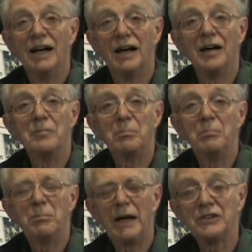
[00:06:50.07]
uh,
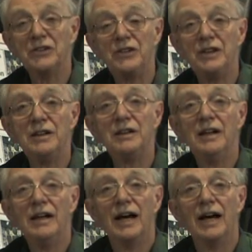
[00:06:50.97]
patented
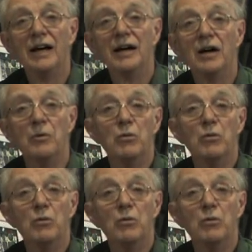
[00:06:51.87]
uh, a